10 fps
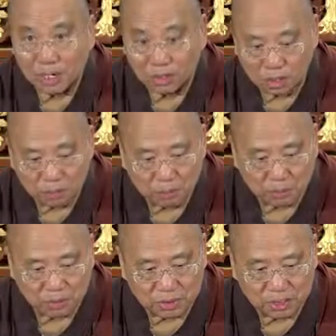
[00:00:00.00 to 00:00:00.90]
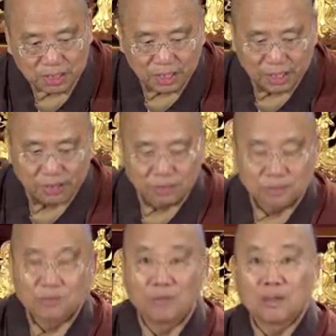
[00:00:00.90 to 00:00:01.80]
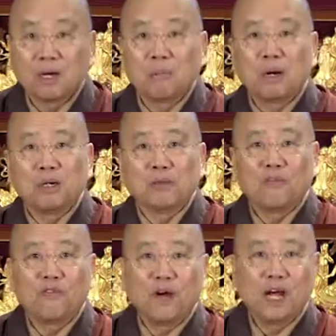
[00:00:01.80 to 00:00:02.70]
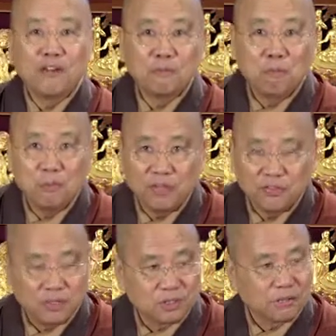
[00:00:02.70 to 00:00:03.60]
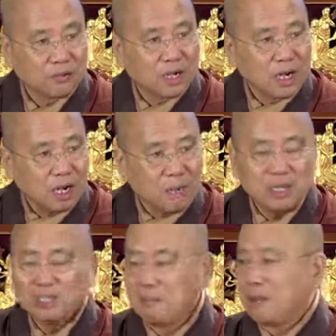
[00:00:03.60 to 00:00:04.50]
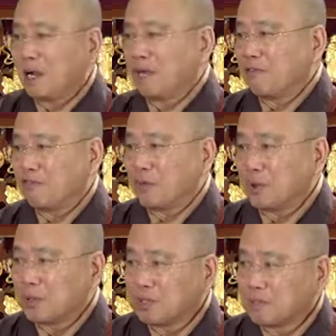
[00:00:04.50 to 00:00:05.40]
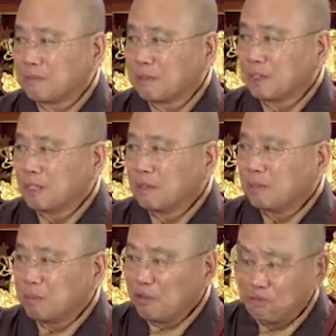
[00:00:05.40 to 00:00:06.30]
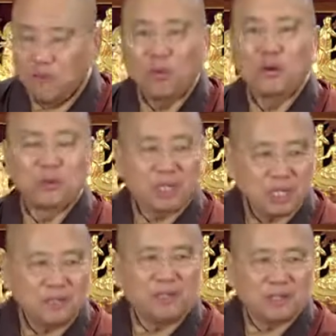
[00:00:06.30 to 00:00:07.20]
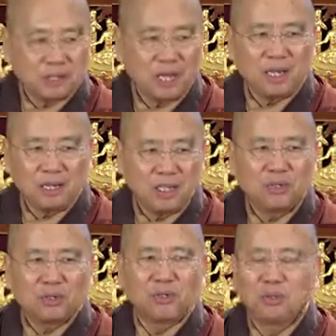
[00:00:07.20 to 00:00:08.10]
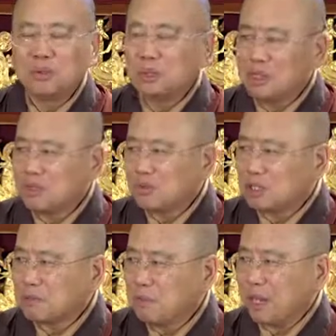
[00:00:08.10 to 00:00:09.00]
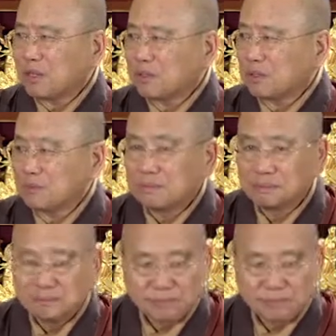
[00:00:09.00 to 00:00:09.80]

a little bit more details about the 5 methods of calming the mind first before you even get into introspection.